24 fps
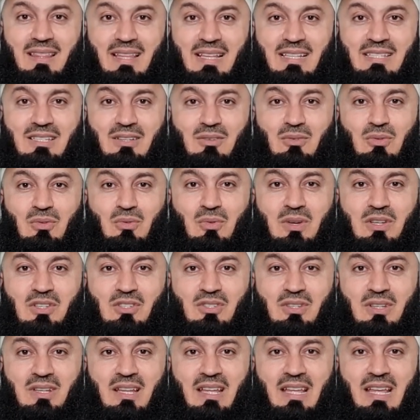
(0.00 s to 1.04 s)
That's a good
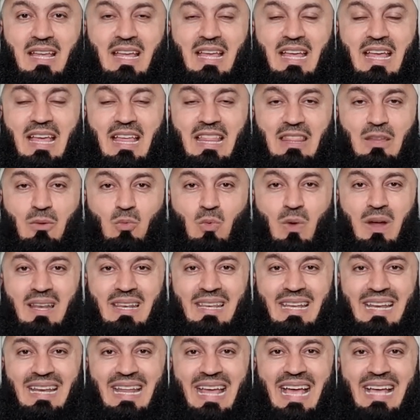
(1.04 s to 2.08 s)
question. The
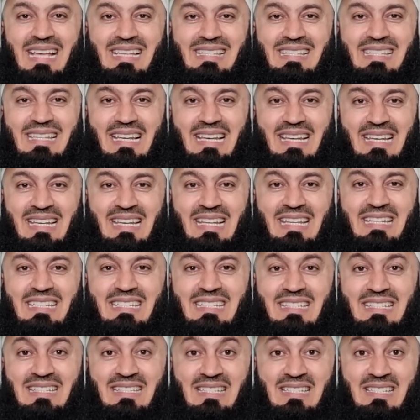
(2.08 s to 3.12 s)
one that has the
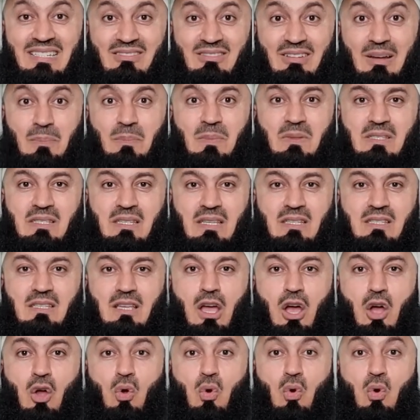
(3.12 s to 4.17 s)
least
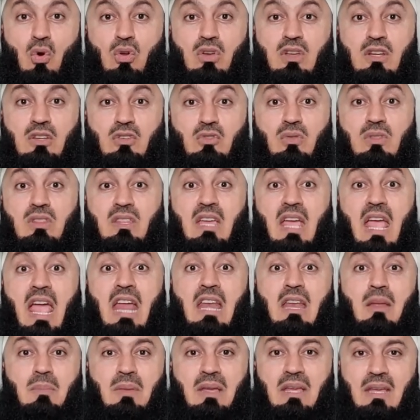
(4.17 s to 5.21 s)
discrepancies according to the
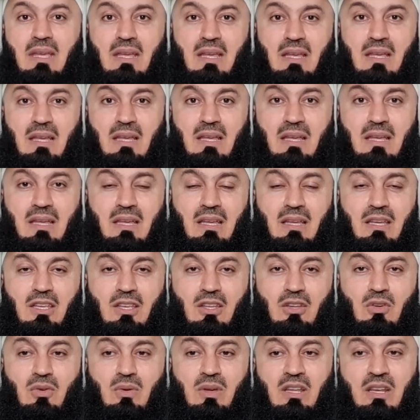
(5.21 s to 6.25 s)
enemy.
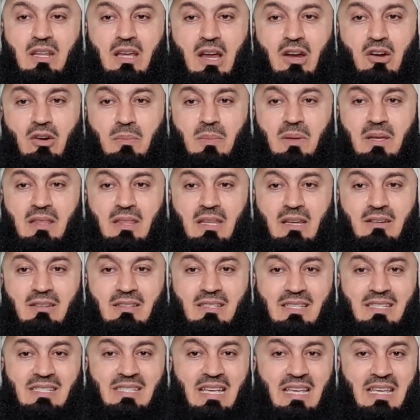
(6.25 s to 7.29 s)
You know, in Arabic, there
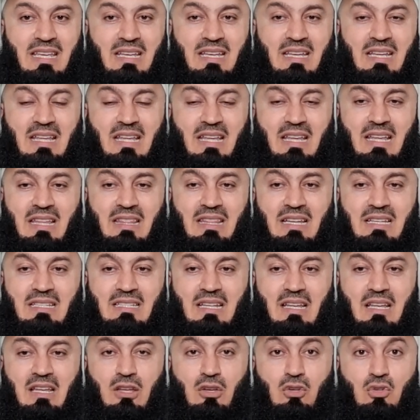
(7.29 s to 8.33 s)
is a saying
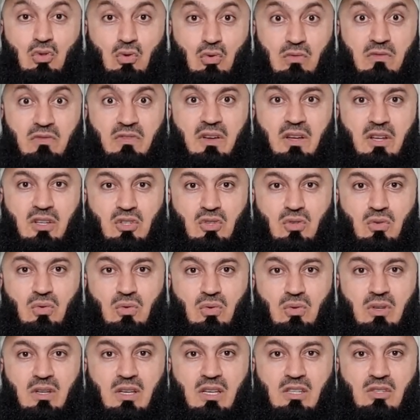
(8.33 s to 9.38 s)
that true
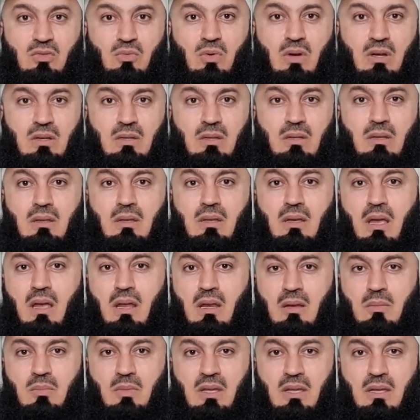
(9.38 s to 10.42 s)
virtue is what the
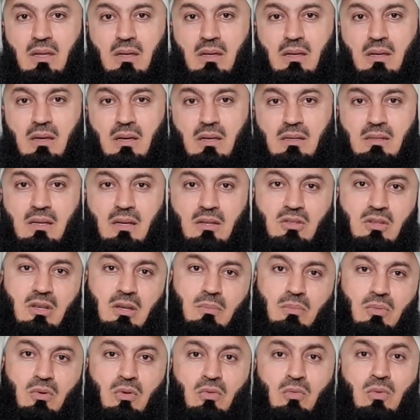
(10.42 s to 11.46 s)
enemy has
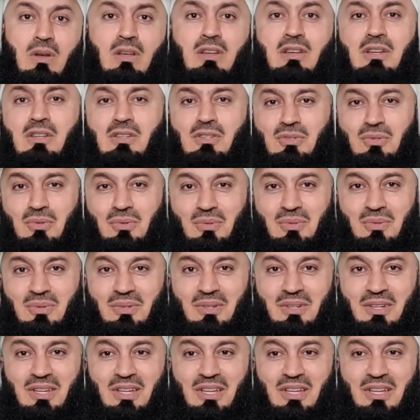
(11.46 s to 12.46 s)
actually borne witness to.